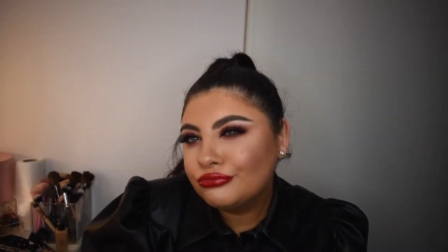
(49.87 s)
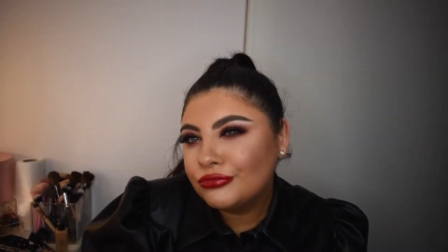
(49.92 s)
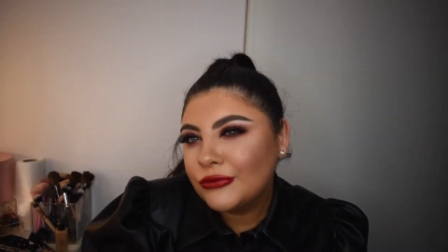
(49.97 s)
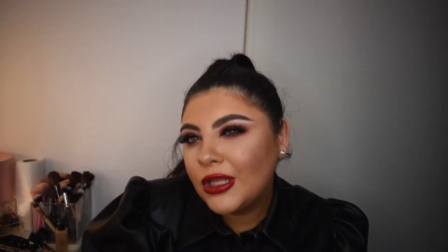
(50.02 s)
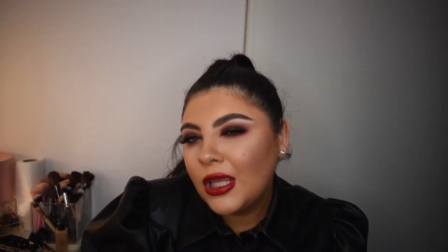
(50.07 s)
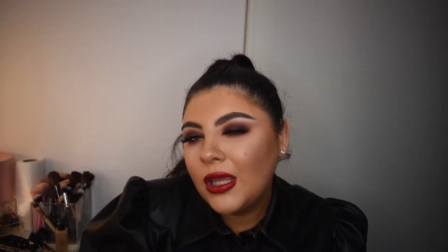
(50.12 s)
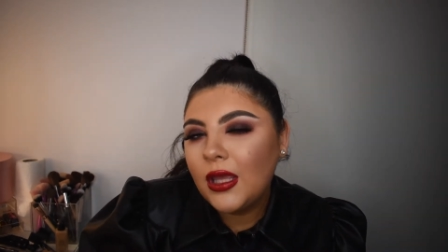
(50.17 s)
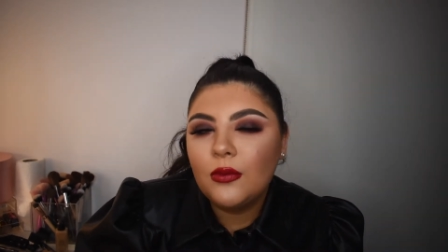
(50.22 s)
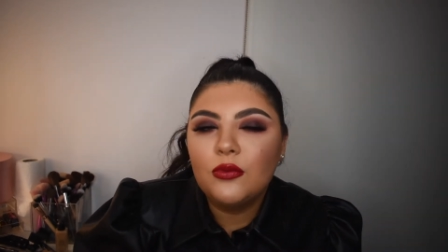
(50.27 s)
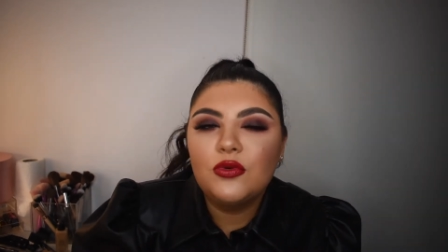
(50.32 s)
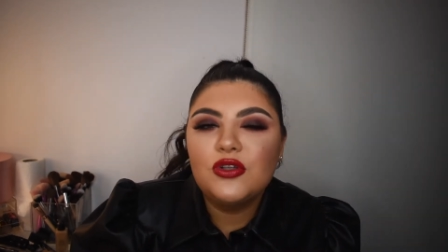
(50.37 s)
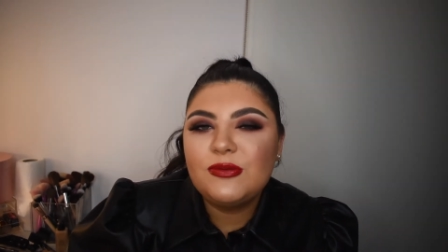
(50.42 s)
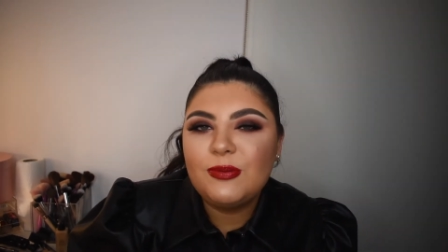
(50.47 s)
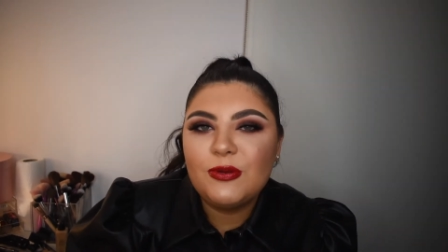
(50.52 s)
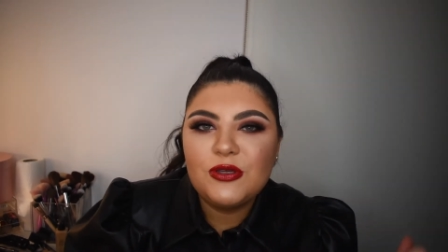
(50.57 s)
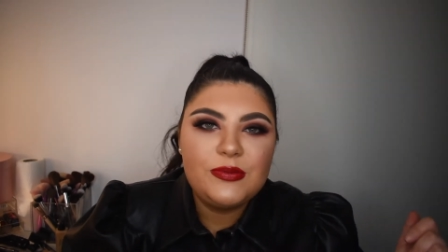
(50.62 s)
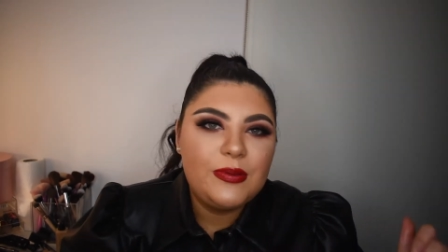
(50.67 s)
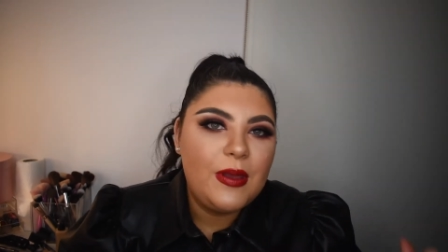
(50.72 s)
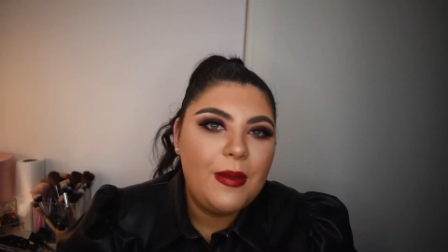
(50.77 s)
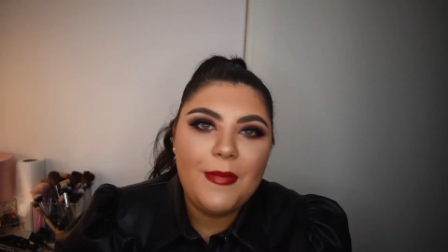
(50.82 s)
It was
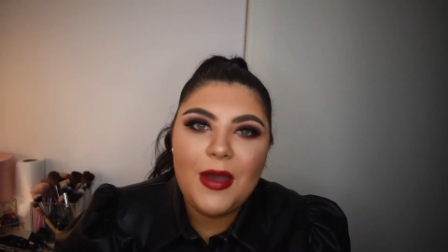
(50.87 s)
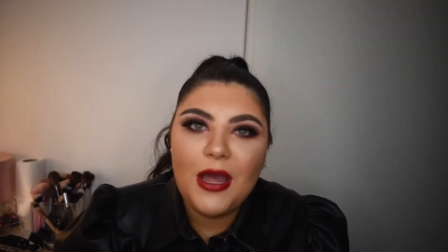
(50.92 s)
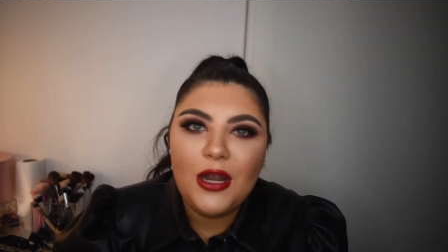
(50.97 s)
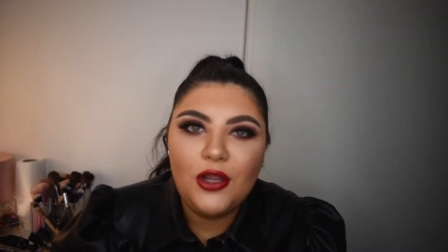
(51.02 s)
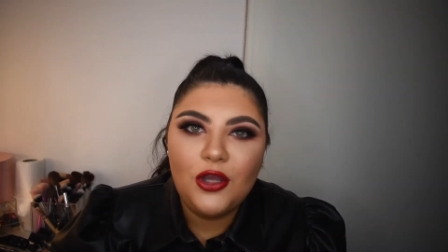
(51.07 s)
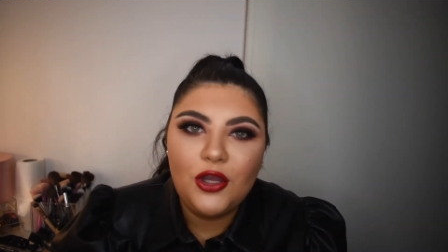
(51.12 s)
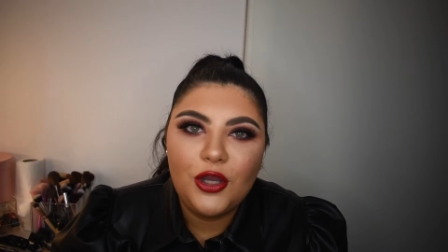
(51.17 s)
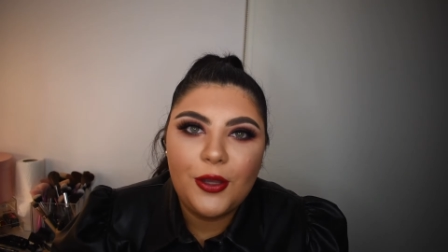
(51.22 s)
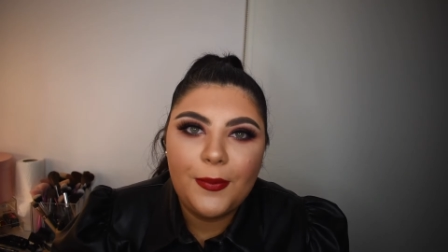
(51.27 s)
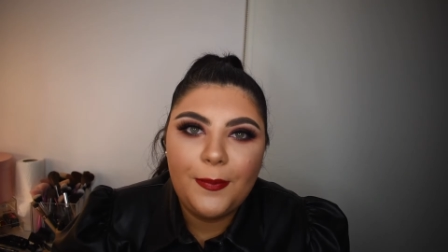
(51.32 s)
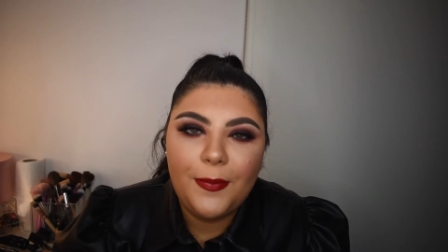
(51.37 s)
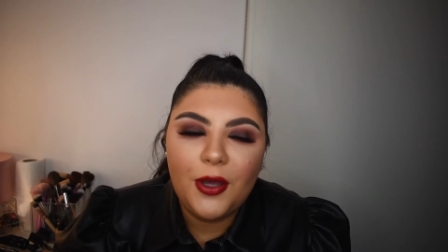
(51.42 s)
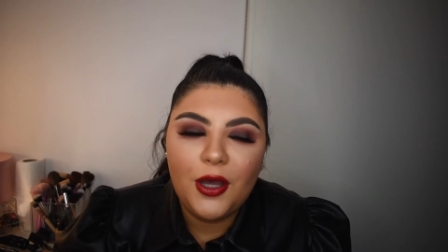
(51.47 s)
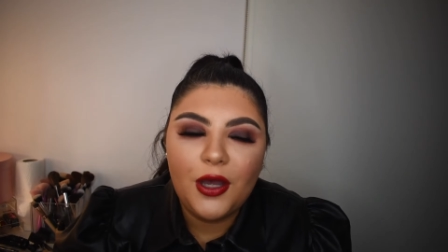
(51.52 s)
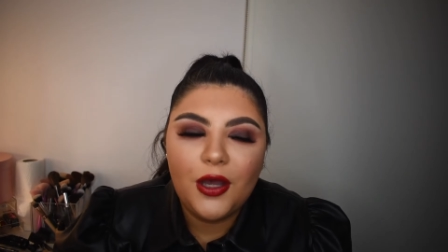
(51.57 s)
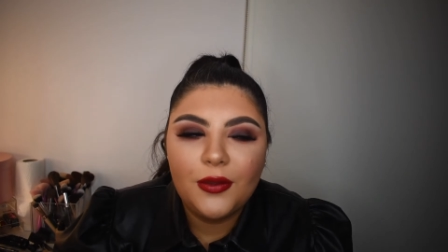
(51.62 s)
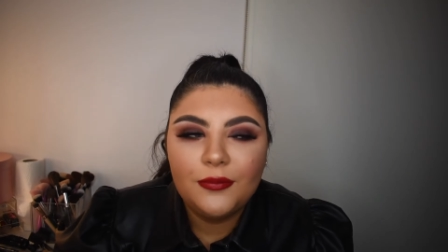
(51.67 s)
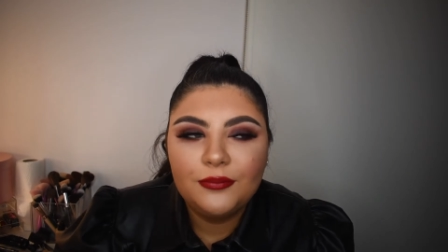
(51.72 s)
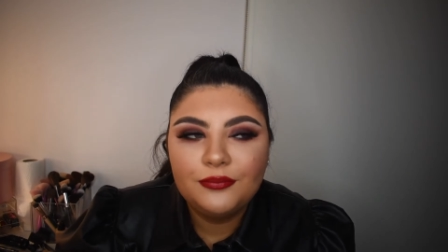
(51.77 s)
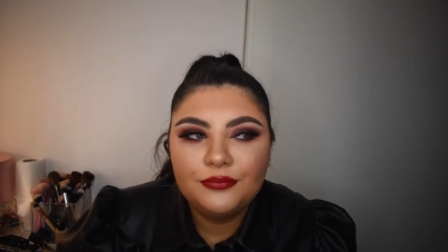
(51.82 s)
supposed to be a matte look,
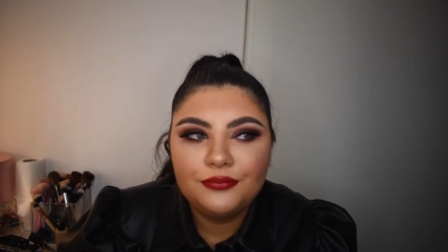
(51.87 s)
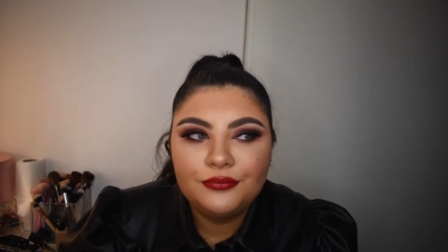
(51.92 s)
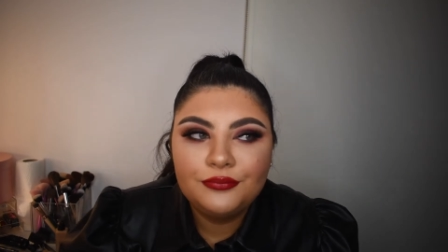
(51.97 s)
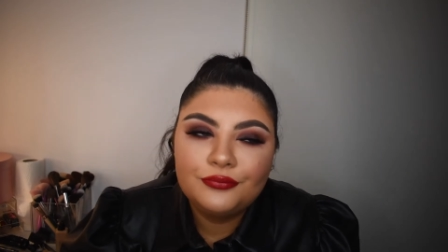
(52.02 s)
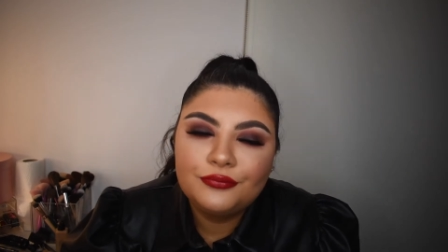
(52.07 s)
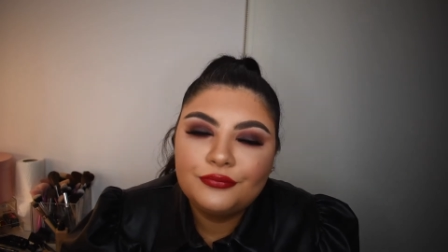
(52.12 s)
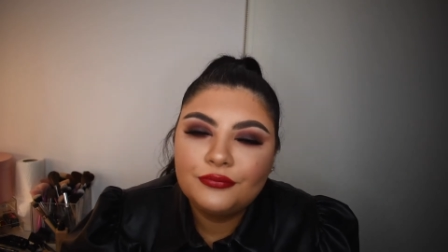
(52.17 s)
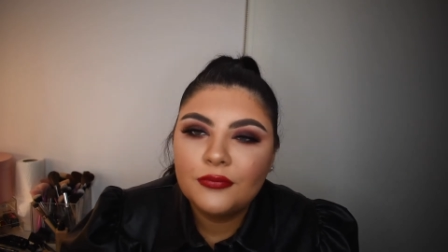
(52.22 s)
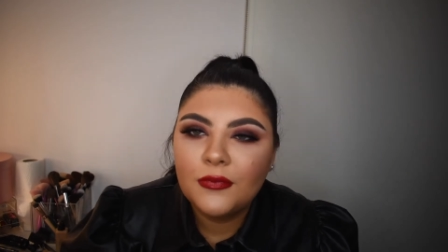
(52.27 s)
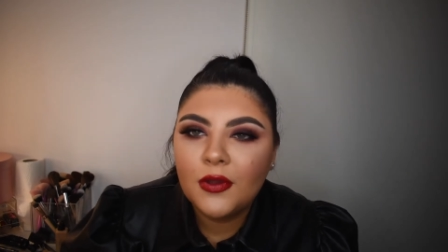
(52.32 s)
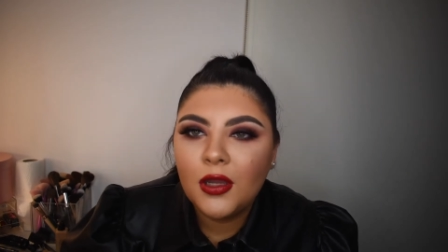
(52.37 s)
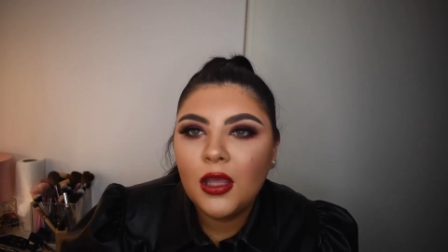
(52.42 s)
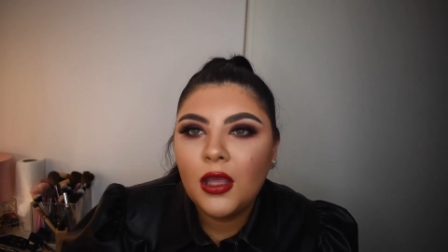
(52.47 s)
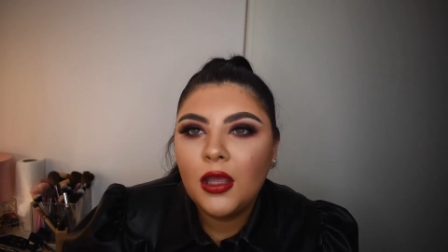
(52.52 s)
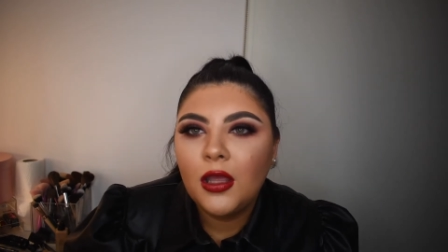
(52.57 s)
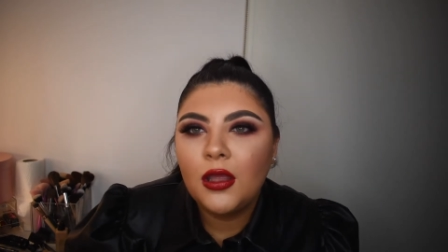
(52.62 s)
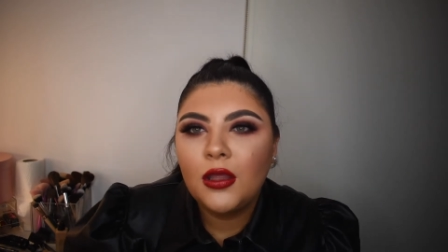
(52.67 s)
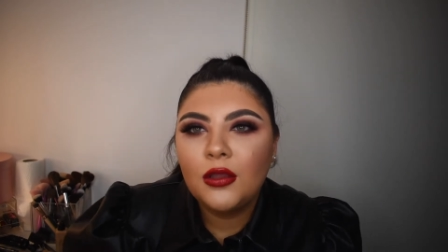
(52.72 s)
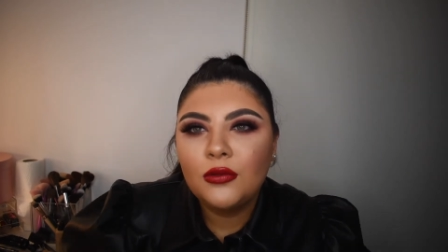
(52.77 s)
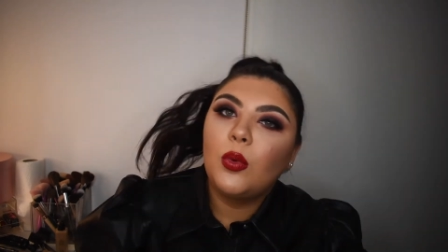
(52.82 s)
but
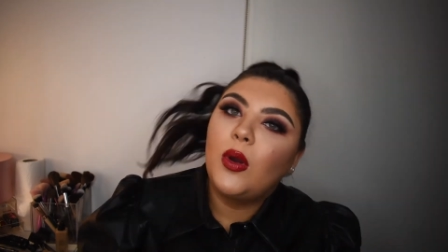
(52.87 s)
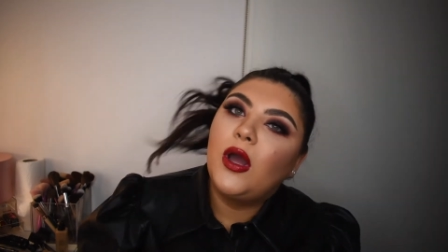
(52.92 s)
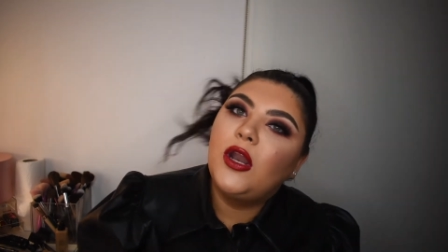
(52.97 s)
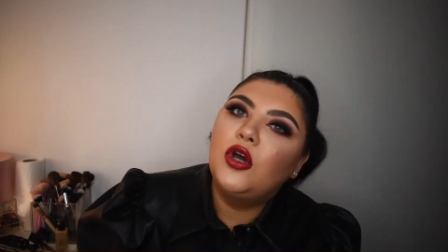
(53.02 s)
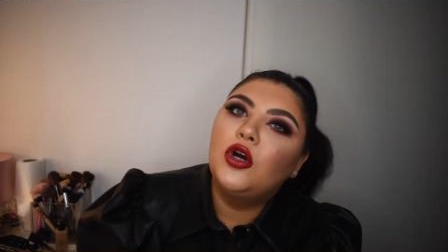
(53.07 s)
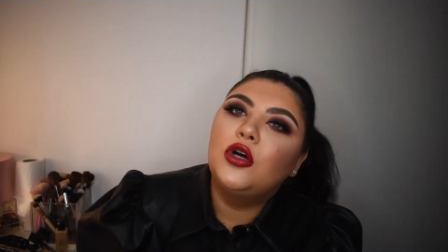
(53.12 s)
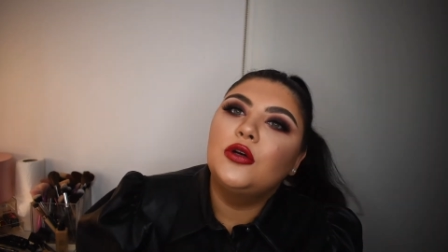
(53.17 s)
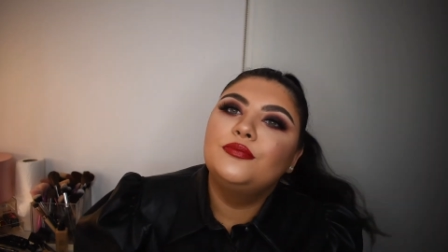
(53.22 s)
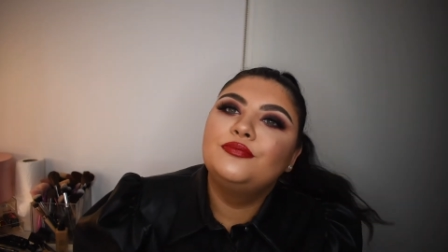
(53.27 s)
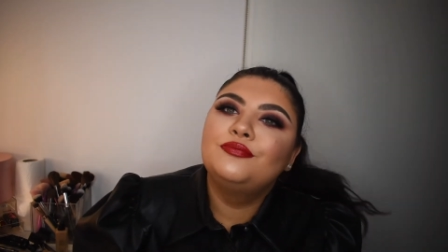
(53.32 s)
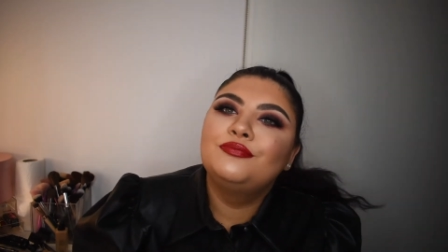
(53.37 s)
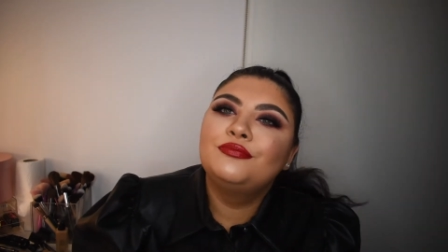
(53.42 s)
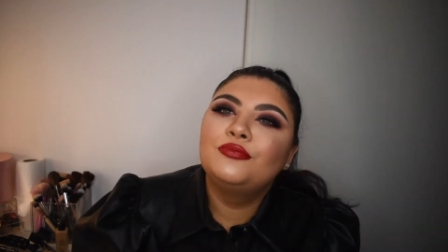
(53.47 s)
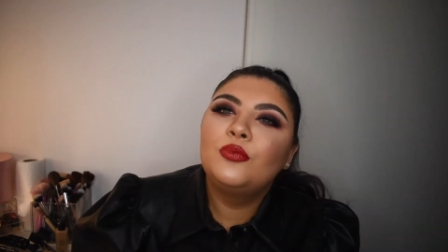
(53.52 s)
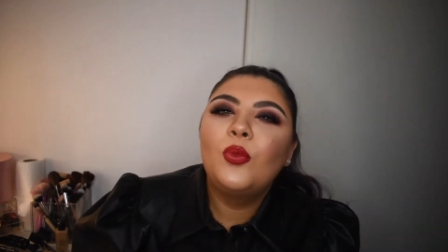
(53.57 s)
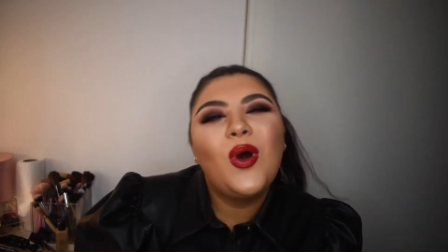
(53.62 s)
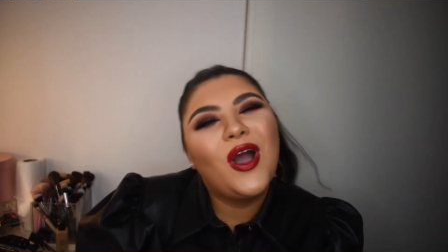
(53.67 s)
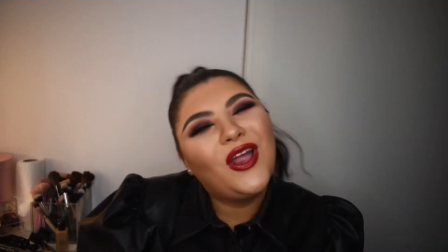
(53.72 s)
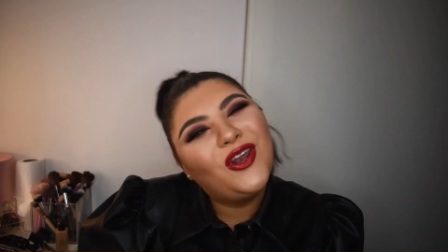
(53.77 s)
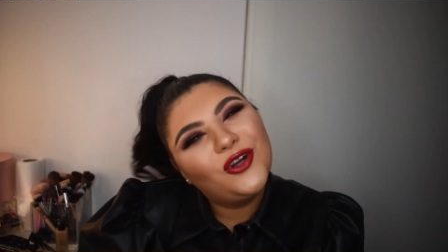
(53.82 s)
why not?
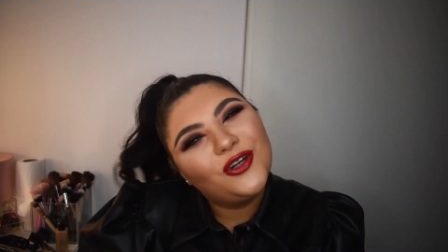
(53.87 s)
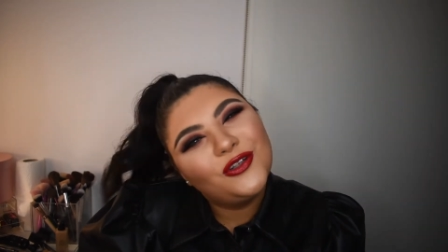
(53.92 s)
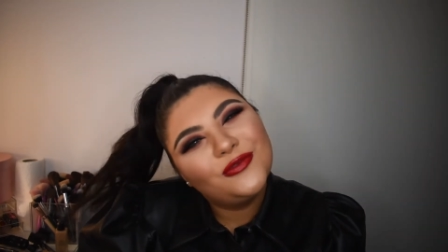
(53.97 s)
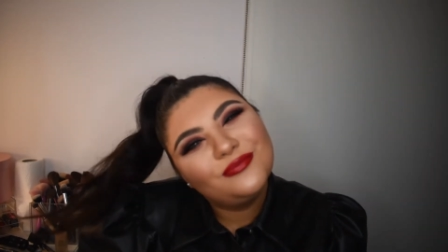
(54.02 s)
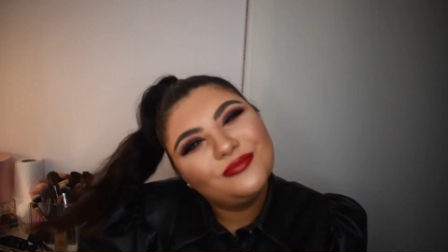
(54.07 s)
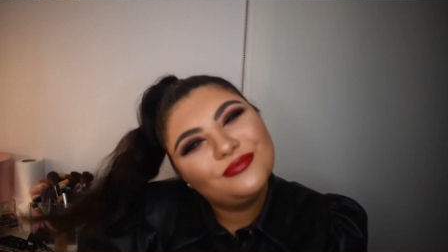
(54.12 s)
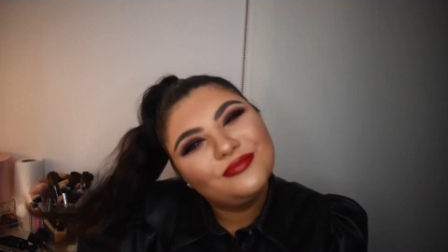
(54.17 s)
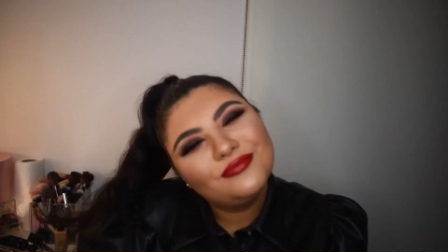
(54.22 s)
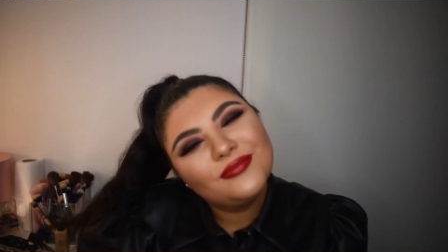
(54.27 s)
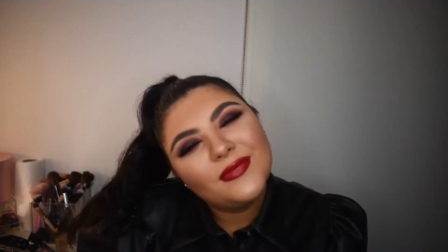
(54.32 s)
Why not?